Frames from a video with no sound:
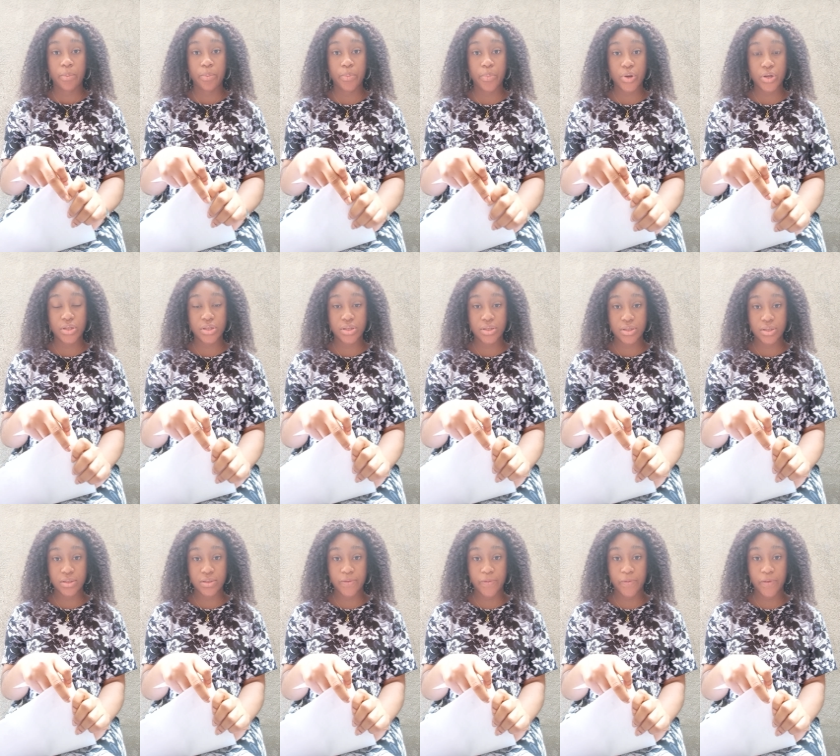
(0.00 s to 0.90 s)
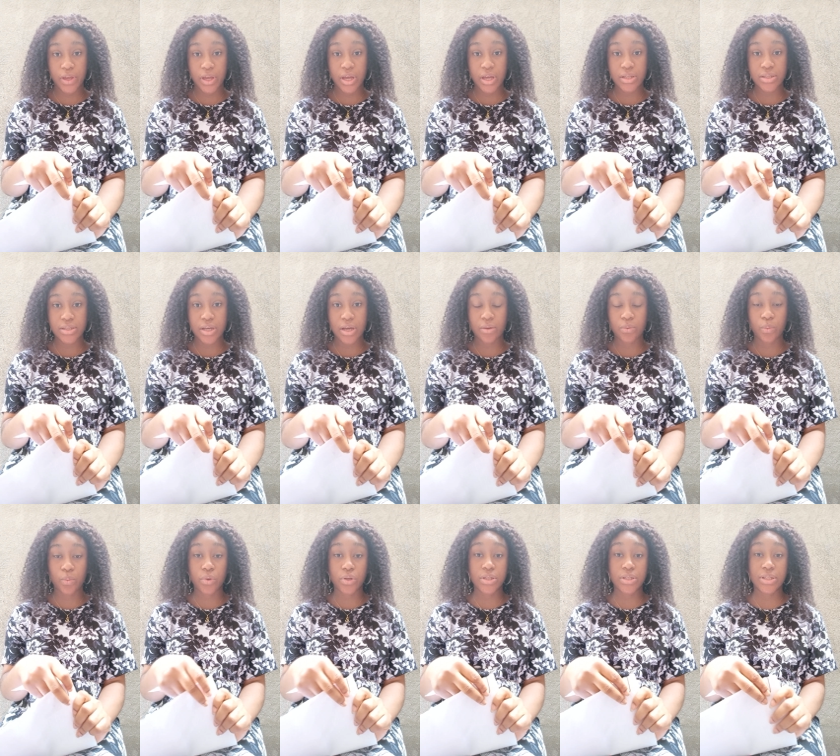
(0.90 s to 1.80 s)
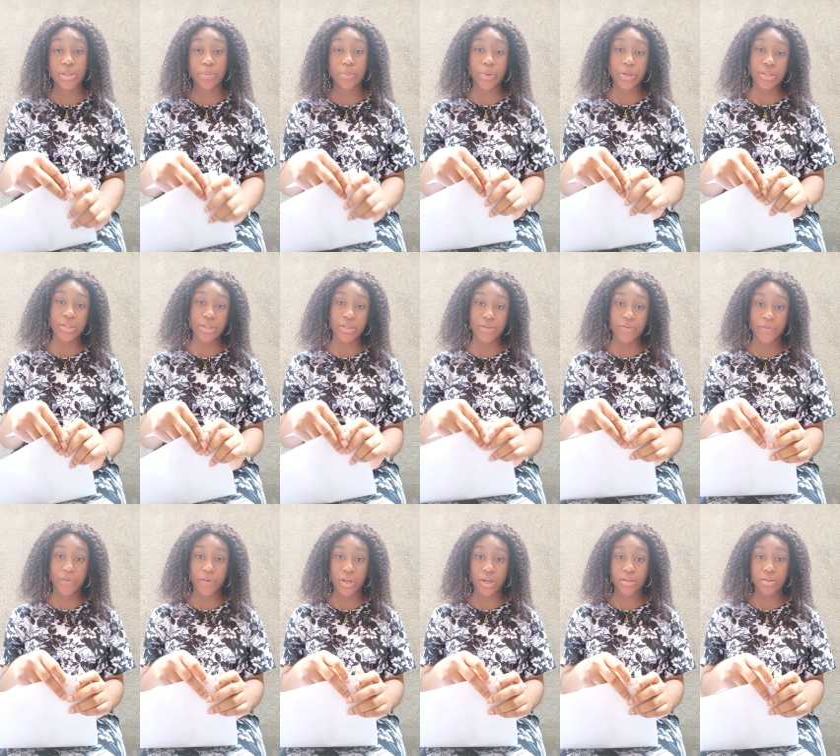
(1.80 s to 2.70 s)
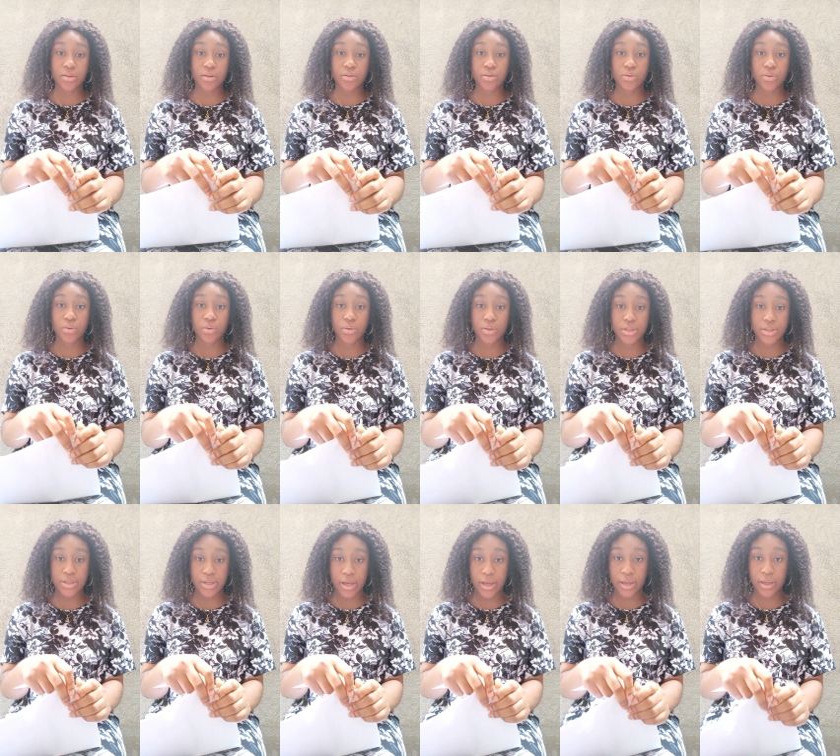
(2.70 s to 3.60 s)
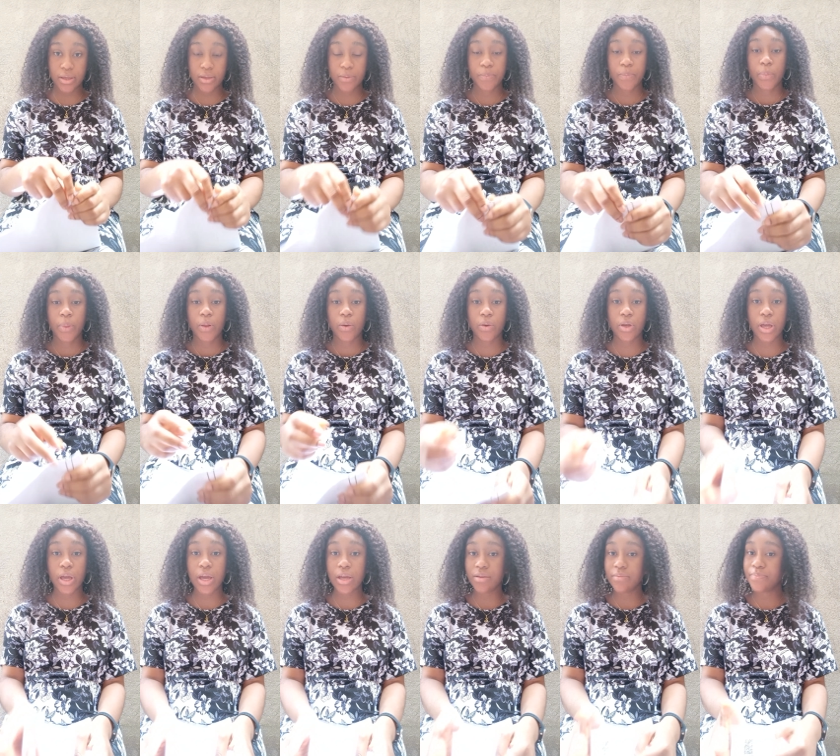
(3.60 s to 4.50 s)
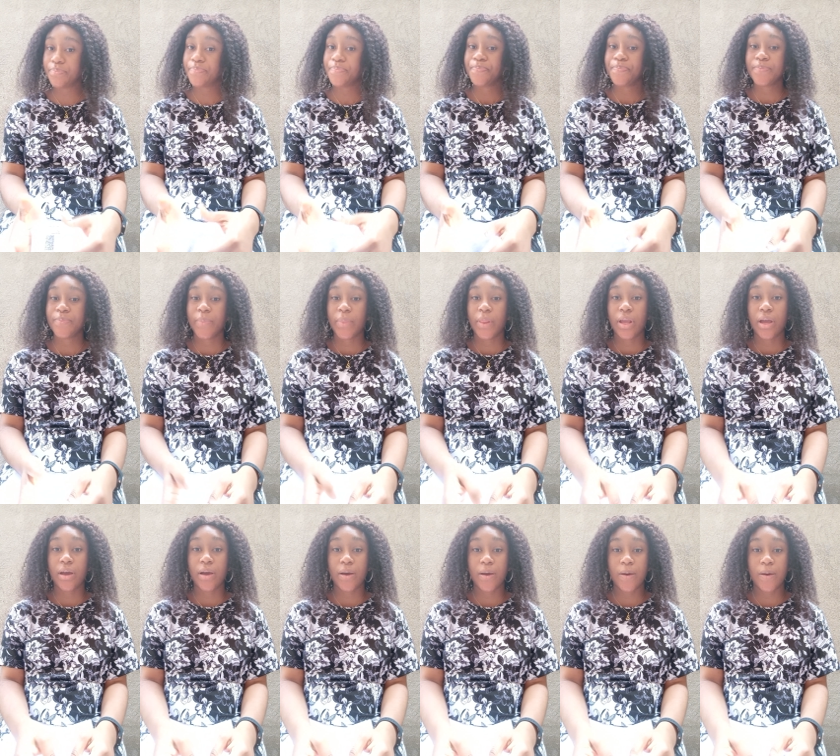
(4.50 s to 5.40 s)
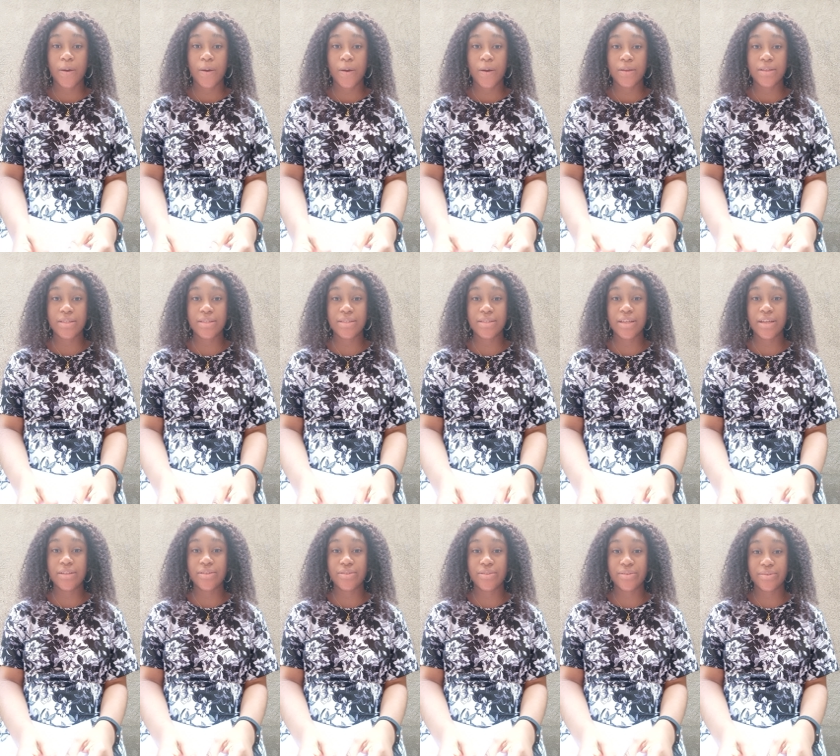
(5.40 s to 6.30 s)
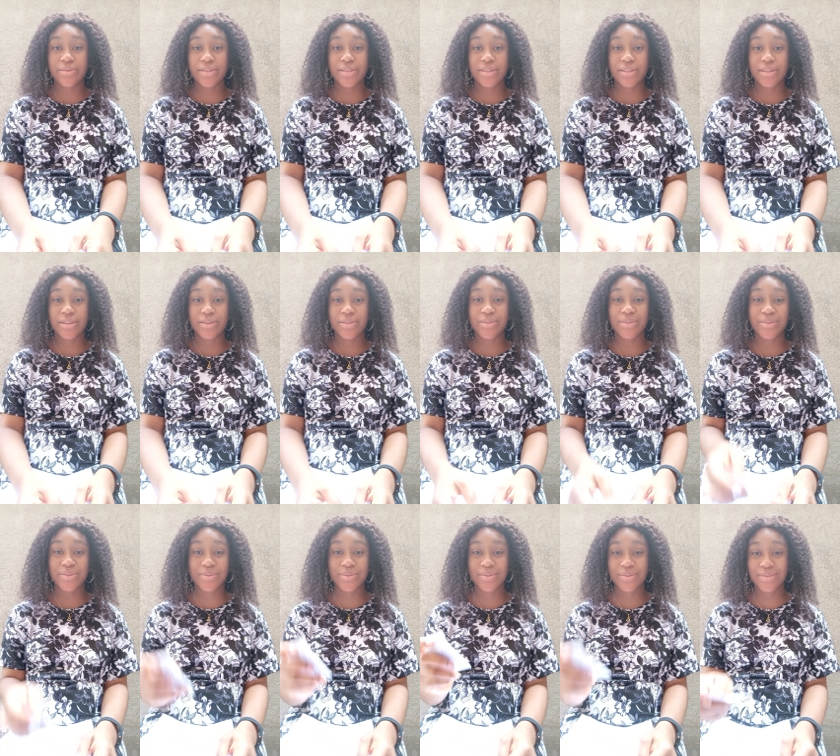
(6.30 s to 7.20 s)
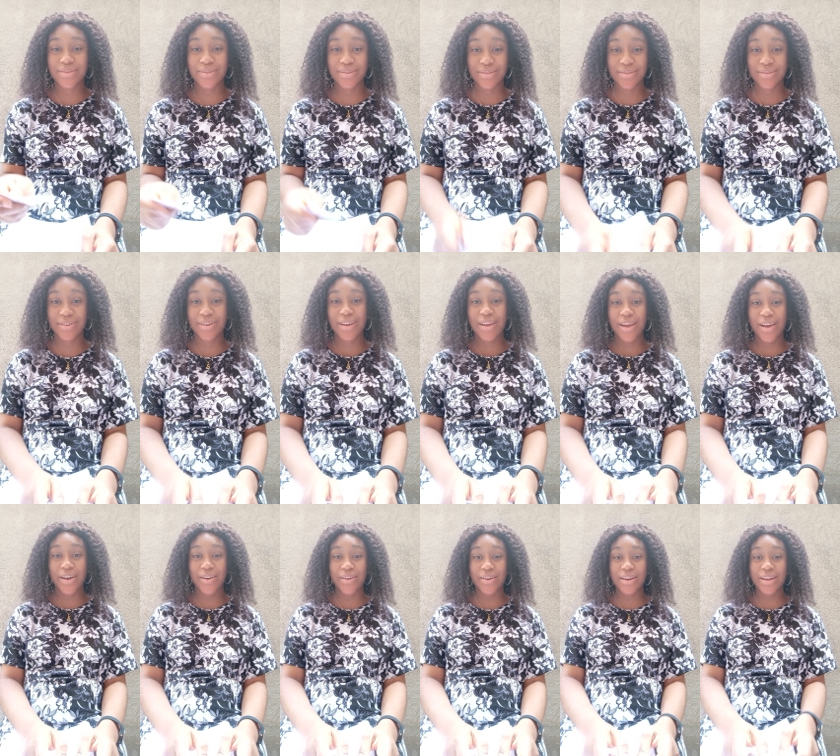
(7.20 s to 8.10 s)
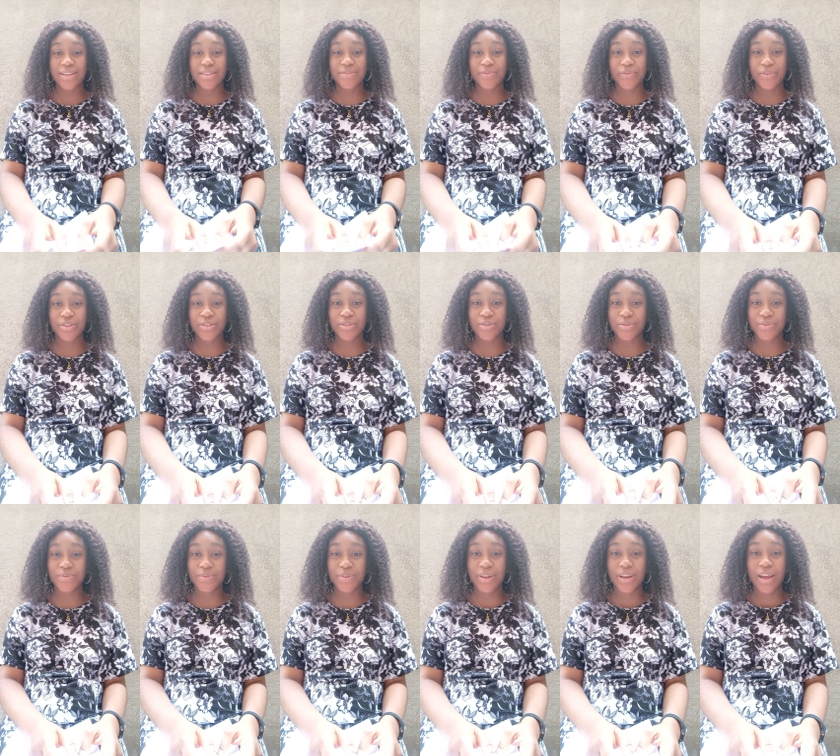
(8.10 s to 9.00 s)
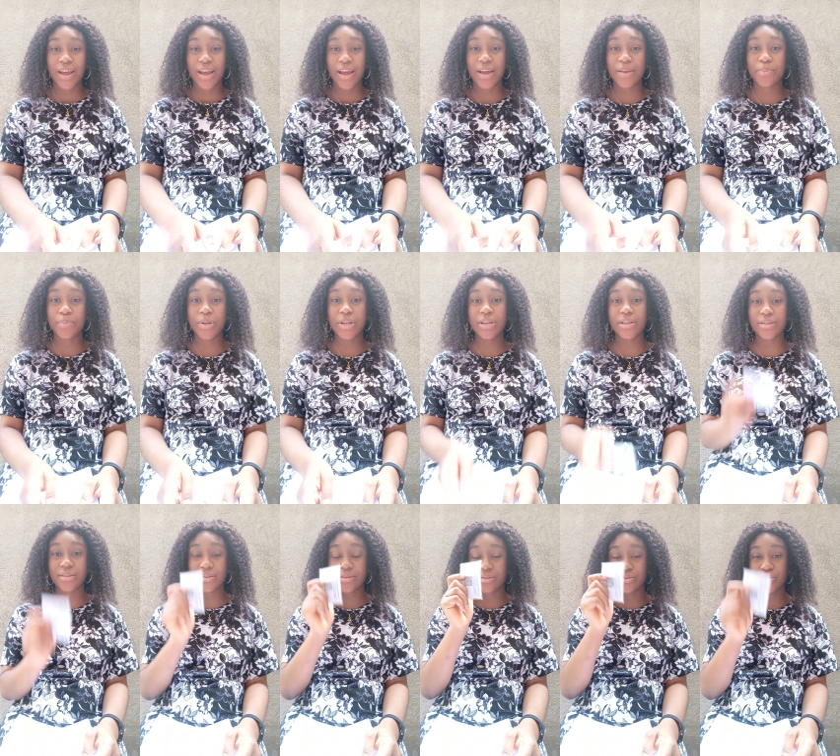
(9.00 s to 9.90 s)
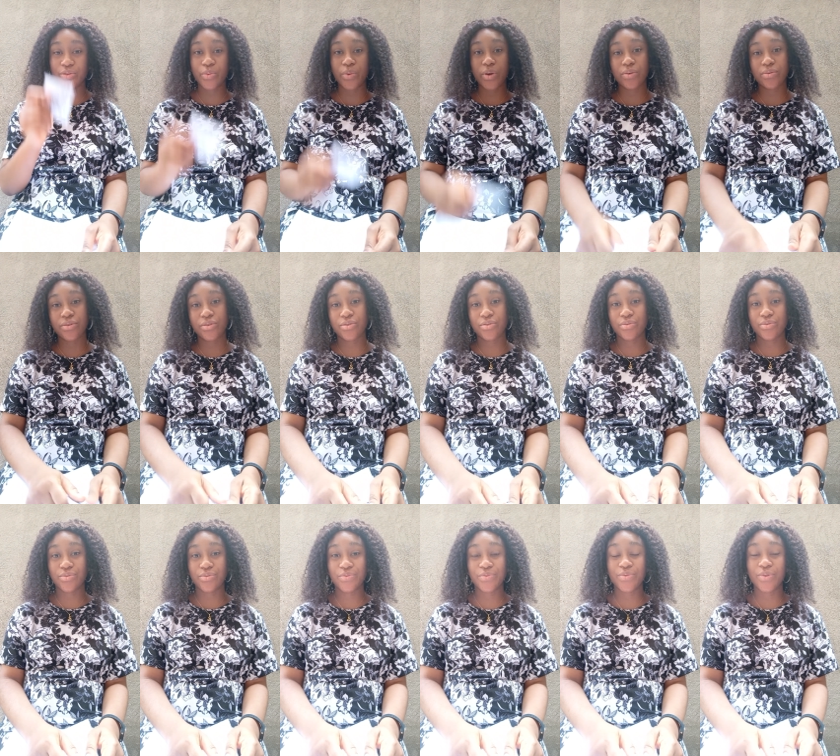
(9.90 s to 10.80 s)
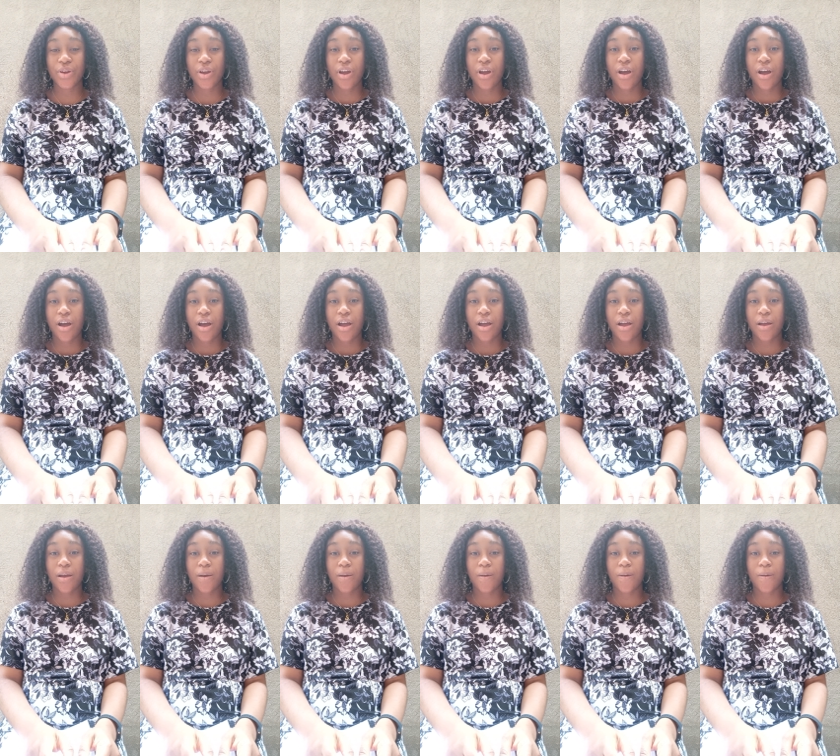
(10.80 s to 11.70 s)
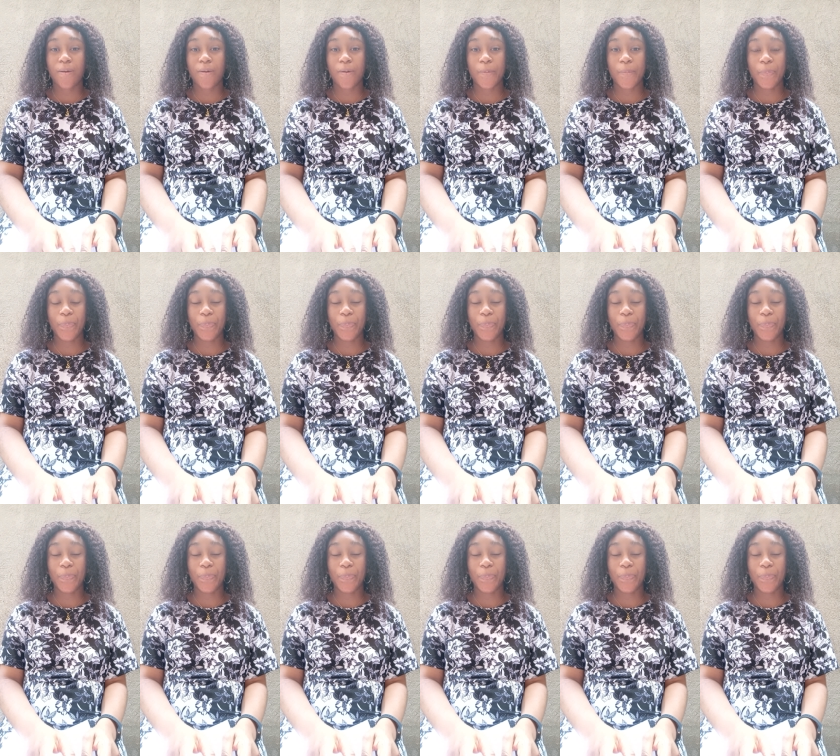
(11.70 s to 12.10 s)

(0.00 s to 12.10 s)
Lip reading: birth certificate and what the birth certificate also looks like. Okay, stay tuned till our next video, and please do well to uh,